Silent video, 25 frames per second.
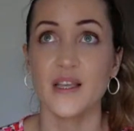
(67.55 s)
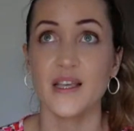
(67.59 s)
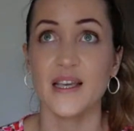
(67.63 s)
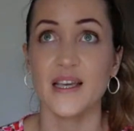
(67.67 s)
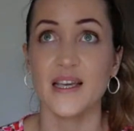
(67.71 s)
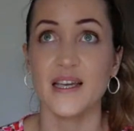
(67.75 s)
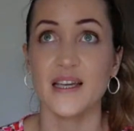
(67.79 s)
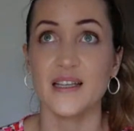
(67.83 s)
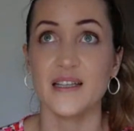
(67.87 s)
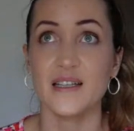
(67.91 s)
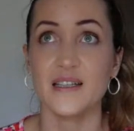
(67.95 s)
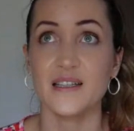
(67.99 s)

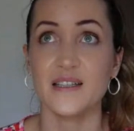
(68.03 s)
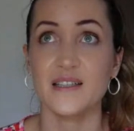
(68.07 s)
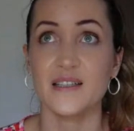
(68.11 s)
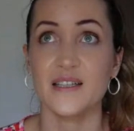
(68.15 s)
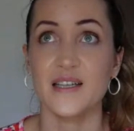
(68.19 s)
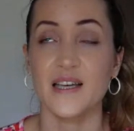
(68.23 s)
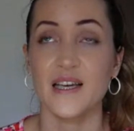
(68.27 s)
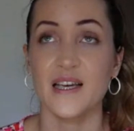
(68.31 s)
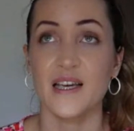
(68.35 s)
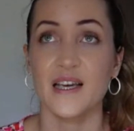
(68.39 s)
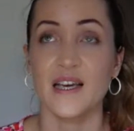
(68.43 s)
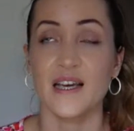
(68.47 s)
And
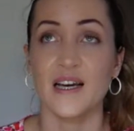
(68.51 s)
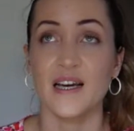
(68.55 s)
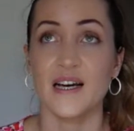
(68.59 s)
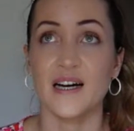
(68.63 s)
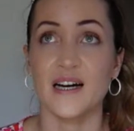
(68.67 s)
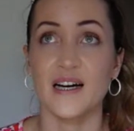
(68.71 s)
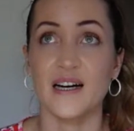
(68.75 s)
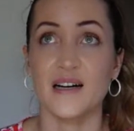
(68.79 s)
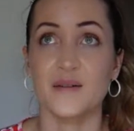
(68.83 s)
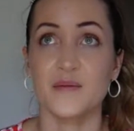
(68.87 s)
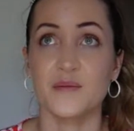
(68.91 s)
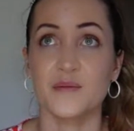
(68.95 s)

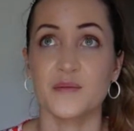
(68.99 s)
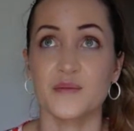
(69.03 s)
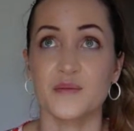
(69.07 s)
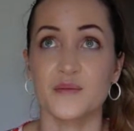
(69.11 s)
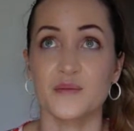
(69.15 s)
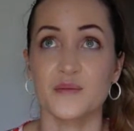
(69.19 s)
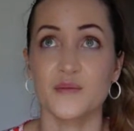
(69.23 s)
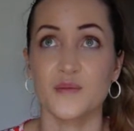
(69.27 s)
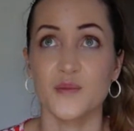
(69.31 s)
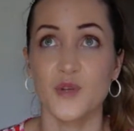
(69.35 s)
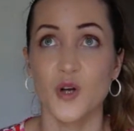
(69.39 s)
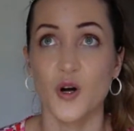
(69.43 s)

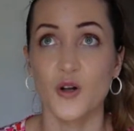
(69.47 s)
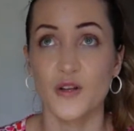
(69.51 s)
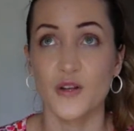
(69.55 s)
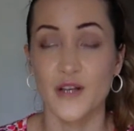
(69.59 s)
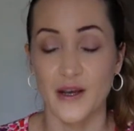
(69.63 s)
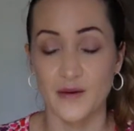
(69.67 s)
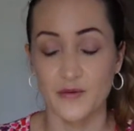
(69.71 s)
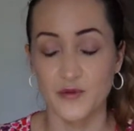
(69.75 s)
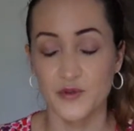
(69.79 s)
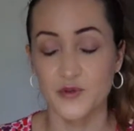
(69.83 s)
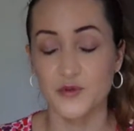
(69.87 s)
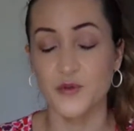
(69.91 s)
although
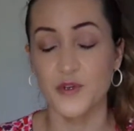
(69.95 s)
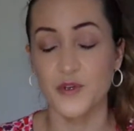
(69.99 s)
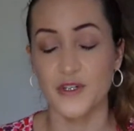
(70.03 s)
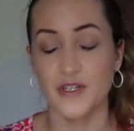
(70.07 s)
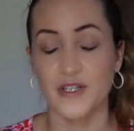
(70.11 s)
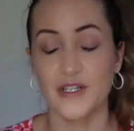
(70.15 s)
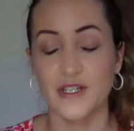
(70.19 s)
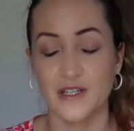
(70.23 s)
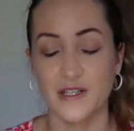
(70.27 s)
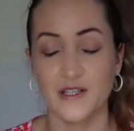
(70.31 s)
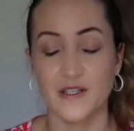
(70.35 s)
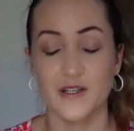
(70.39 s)
I was
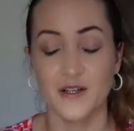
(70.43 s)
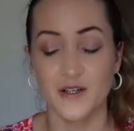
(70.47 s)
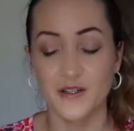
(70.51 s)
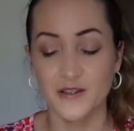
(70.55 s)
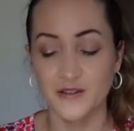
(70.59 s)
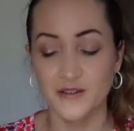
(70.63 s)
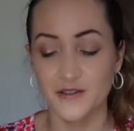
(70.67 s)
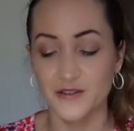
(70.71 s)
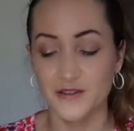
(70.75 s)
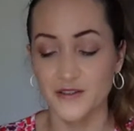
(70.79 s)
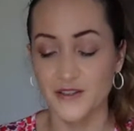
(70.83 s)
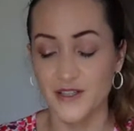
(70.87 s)
working a
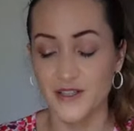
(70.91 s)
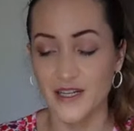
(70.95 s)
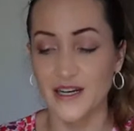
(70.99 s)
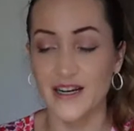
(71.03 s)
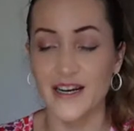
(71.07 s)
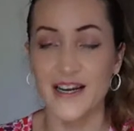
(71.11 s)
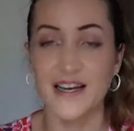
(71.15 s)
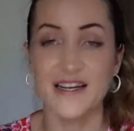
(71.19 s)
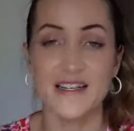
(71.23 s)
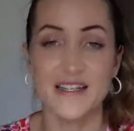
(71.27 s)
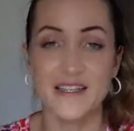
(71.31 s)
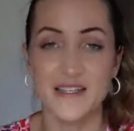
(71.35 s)
lot,
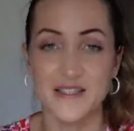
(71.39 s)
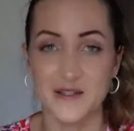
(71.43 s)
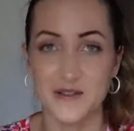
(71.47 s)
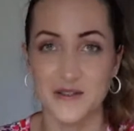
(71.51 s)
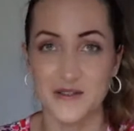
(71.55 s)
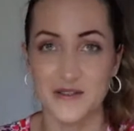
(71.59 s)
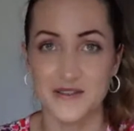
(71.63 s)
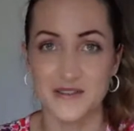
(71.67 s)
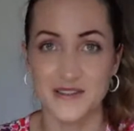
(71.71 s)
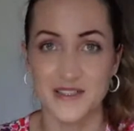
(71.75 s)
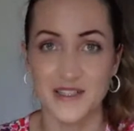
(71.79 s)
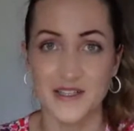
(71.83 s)
I didn't
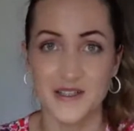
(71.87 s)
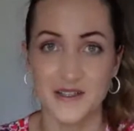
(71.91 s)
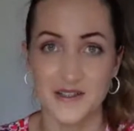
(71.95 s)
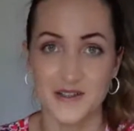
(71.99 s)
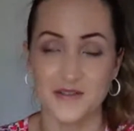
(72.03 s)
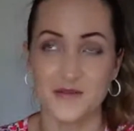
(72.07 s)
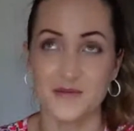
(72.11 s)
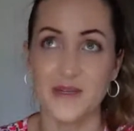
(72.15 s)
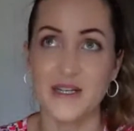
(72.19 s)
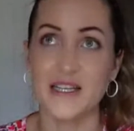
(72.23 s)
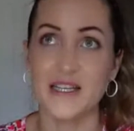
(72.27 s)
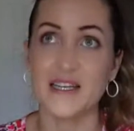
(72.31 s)
earn a lot of
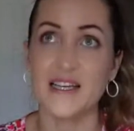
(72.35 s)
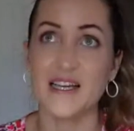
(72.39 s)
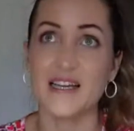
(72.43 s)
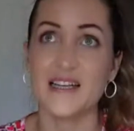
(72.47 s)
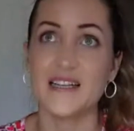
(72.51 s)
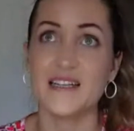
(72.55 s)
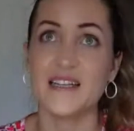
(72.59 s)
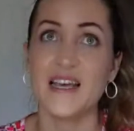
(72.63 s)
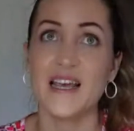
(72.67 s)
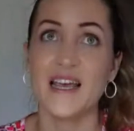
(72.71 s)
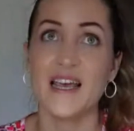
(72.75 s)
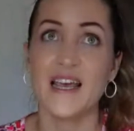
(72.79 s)
money.
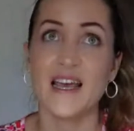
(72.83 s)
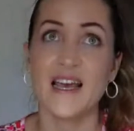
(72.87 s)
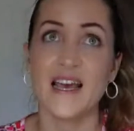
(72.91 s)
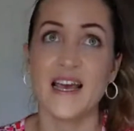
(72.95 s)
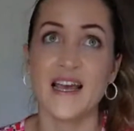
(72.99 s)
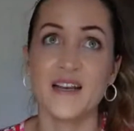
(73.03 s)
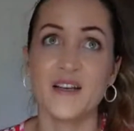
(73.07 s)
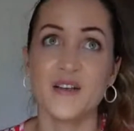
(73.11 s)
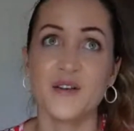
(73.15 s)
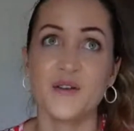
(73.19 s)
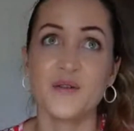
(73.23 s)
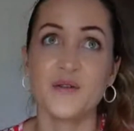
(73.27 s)
And I
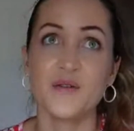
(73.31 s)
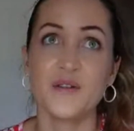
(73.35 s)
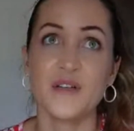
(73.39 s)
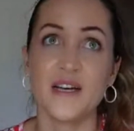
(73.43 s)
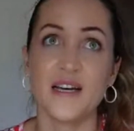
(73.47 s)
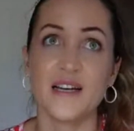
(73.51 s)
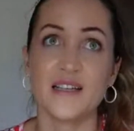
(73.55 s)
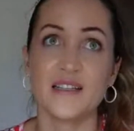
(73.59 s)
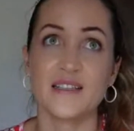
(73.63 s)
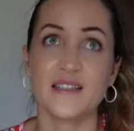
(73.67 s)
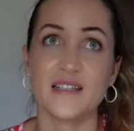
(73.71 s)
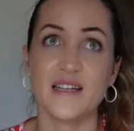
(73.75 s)
knew
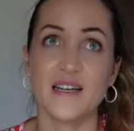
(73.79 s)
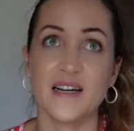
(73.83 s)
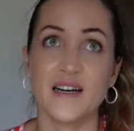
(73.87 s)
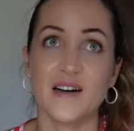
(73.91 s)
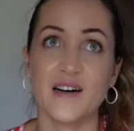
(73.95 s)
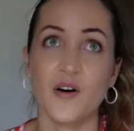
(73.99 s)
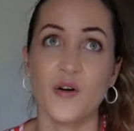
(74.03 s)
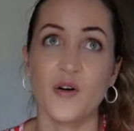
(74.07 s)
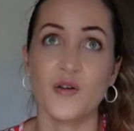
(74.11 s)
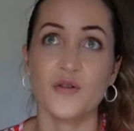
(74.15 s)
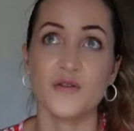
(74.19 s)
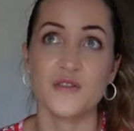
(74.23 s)
that
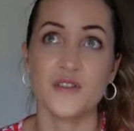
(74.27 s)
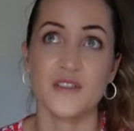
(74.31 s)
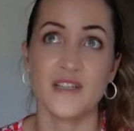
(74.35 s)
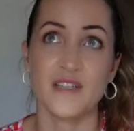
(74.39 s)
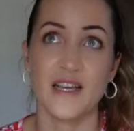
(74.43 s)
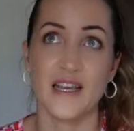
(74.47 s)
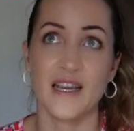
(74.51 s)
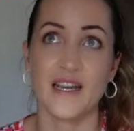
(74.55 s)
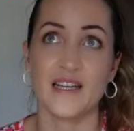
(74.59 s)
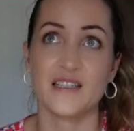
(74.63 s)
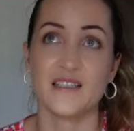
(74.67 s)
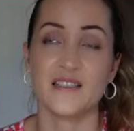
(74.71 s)
also in
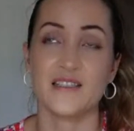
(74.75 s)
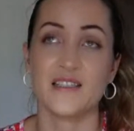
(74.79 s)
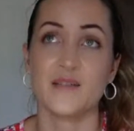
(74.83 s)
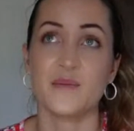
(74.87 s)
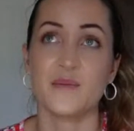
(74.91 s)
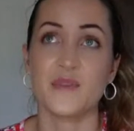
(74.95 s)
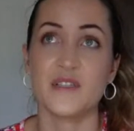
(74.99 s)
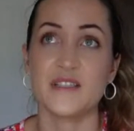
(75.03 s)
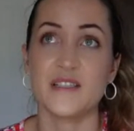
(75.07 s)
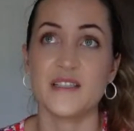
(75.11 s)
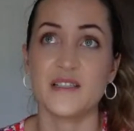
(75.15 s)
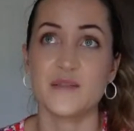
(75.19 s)
the agency
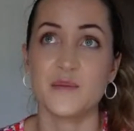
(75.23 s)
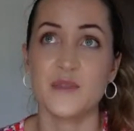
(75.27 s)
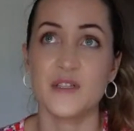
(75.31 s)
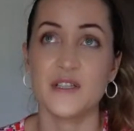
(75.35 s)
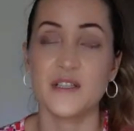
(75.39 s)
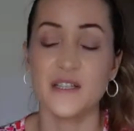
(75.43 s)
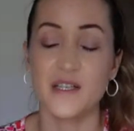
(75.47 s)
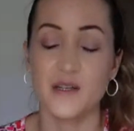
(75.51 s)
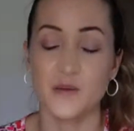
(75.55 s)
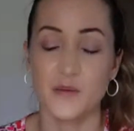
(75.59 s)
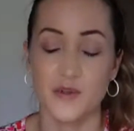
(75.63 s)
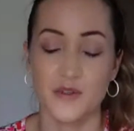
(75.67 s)
business,
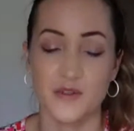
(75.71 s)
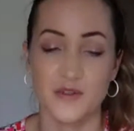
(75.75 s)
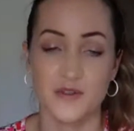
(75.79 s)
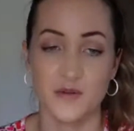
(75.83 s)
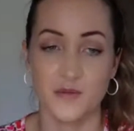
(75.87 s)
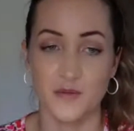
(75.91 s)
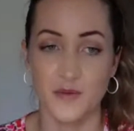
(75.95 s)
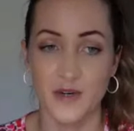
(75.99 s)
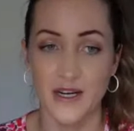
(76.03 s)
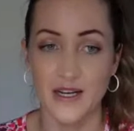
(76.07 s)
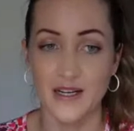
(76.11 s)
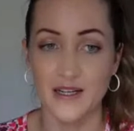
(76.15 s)
building a personal
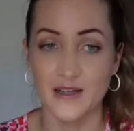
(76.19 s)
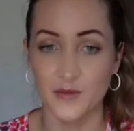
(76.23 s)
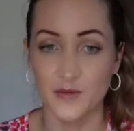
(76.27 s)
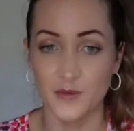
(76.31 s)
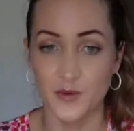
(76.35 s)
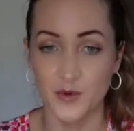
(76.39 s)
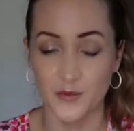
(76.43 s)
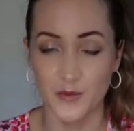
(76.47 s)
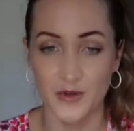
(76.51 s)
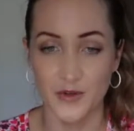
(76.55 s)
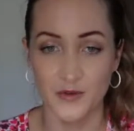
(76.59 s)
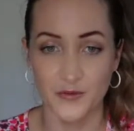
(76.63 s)
brand
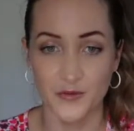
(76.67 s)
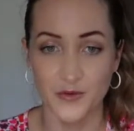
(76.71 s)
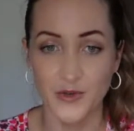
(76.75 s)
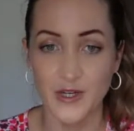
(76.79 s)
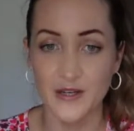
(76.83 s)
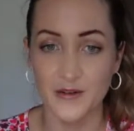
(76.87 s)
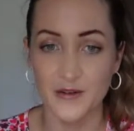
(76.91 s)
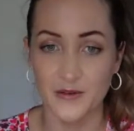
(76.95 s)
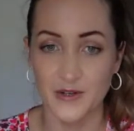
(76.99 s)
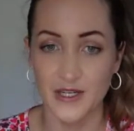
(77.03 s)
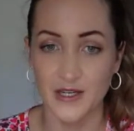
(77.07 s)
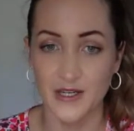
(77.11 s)
would be
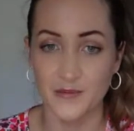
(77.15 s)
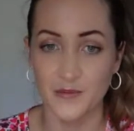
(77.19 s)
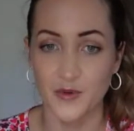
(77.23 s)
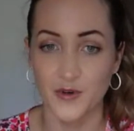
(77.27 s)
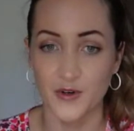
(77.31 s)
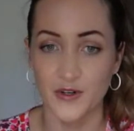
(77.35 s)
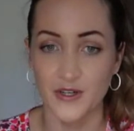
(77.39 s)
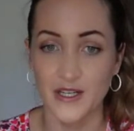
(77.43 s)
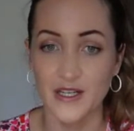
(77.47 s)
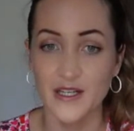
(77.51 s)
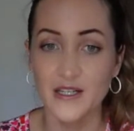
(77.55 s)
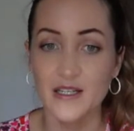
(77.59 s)
really, really
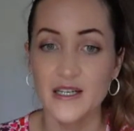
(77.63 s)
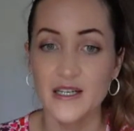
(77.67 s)
important.